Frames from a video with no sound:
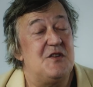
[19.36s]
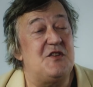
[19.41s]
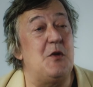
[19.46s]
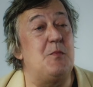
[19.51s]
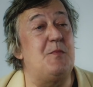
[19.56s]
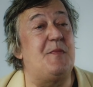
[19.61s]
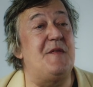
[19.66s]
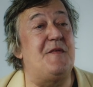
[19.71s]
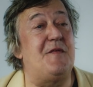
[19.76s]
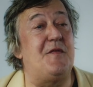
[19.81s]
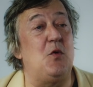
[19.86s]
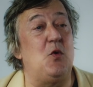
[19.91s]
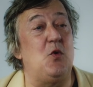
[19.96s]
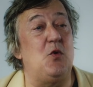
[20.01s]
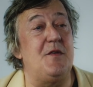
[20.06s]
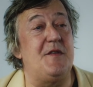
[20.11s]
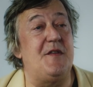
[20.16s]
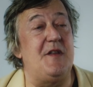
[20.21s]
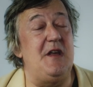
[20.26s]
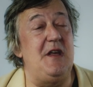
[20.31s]
So
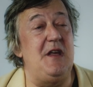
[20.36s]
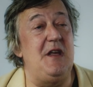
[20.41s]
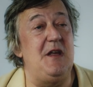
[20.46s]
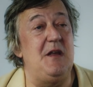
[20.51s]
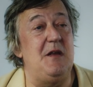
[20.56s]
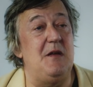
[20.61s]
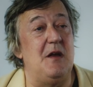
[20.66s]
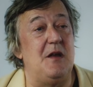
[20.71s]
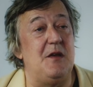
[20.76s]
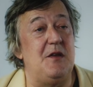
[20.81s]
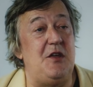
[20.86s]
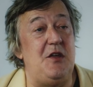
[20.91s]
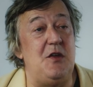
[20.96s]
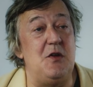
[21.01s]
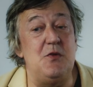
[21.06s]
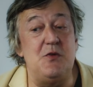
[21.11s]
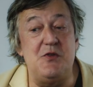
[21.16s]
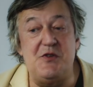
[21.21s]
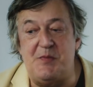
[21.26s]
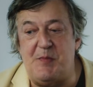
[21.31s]
before the
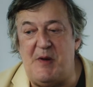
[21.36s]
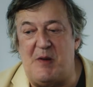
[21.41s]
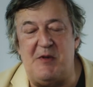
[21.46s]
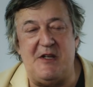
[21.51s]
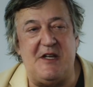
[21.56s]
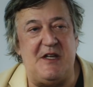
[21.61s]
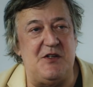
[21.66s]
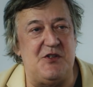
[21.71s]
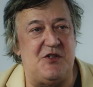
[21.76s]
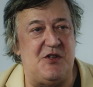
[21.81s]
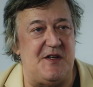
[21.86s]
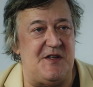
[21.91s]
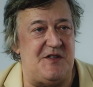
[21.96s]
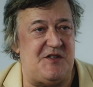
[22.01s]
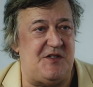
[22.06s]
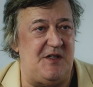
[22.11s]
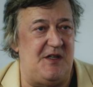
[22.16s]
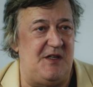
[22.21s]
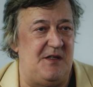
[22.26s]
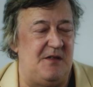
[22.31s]
huge public
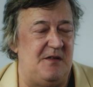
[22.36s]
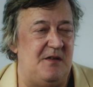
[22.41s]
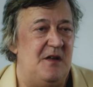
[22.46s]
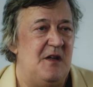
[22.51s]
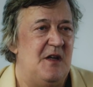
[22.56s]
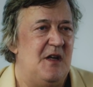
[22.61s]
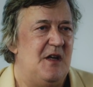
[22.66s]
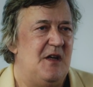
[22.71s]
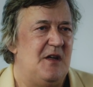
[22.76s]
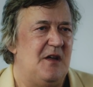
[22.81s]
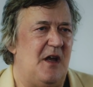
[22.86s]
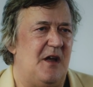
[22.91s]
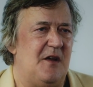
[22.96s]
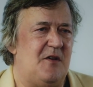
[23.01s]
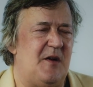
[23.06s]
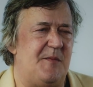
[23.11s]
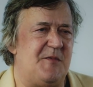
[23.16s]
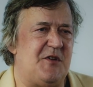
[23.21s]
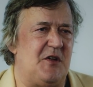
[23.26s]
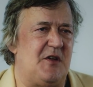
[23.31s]
interest in
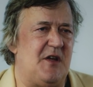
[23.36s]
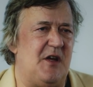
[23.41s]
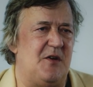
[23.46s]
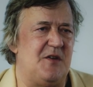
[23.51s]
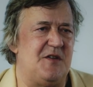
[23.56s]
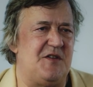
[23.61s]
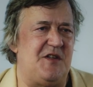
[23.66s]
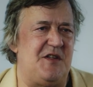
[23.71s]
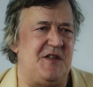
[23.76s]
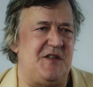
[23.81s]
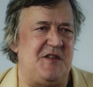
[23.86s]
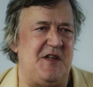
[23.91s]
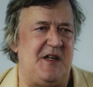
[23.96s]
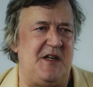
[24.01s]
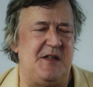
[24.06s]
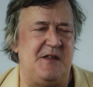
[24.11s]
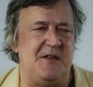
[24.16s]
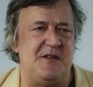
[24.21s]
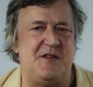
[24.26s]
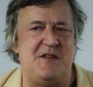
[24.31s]
cryptocurrencies
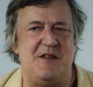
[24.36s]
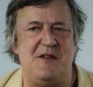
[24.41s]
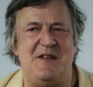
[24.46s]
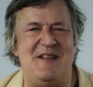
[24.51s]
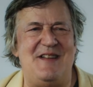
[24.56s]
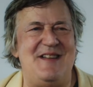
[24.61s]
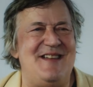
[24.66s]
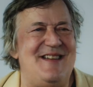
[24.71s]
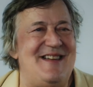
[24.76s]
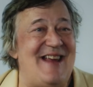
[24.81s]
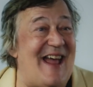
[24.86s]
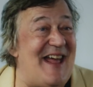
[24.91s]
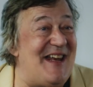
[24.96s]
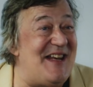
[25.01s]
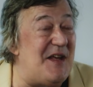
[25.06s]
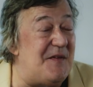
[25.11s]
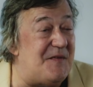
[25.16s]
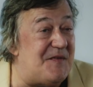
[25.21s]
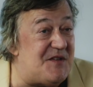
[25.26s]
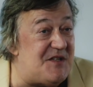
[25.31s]
and
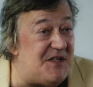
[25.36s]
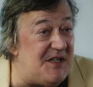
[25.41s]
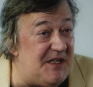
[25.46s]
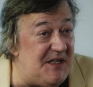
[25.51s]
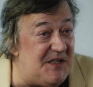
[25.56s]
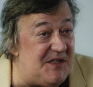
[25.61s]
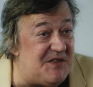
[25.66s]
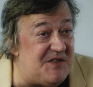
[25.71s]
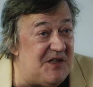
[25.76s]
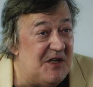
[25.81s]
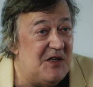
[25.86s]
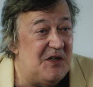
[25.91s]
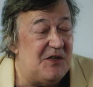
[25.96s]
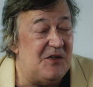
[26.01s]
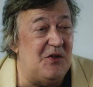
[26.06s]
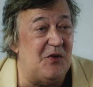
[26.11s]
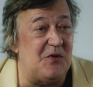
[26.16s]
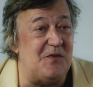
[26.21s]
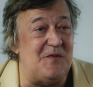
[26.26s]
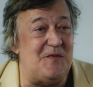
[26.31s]
NFTs,
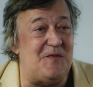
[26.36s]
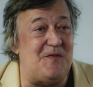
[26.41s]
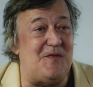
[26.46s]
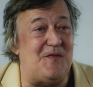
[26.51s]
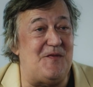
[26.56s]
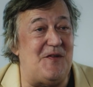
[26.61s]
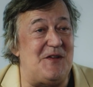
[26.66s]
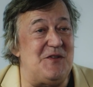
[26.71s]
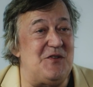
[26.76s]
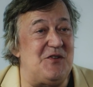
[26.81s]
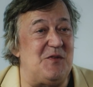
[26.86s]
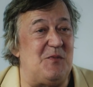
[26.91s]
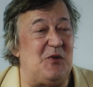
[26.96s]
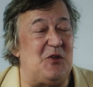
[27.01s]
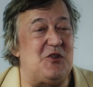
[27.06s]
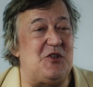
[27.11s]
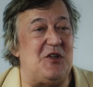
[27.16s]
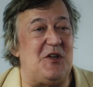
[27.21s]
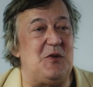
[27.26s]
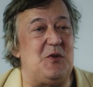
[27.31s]

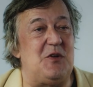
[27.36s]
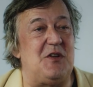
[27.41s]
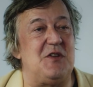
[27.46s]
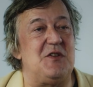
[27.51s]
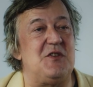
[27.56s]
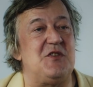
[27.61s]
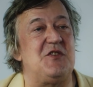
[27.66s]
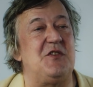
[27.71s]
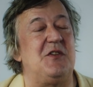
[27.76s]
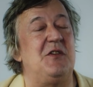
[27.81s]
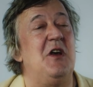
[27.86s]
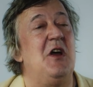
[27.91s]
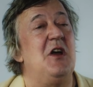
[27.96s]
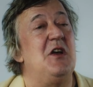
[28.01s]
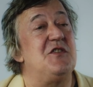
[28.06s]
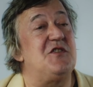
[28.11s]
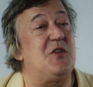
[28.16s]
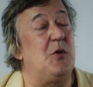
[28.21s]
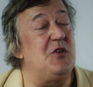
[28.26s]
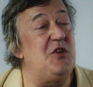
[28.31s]
non-fungible tokens, and
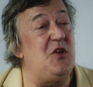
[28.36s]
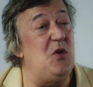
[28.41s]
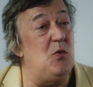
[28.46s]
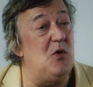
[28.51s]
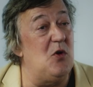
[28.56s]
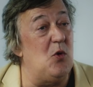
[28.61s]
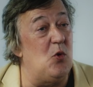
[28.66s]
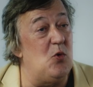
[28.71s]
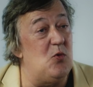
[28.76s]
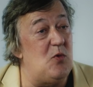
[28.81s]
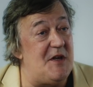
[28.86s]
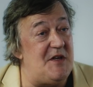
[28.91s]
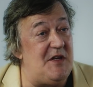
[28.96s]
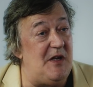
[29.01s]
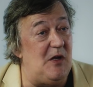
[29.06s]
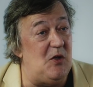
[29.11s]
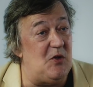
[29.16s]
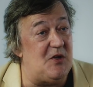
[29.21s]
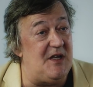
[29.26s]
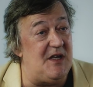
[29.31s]
so on, you were already
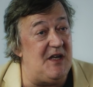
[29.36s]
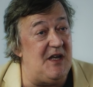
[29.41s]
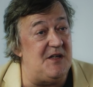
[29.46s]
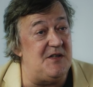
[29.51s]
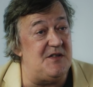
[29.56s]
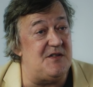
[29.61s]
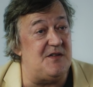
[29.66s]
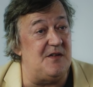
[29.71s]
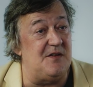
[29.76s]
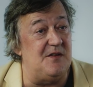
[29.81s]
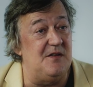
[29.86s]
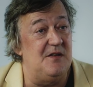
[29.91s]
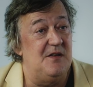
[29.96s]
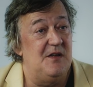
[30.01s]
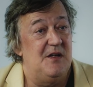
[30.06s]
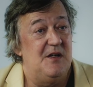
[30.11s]
looking into.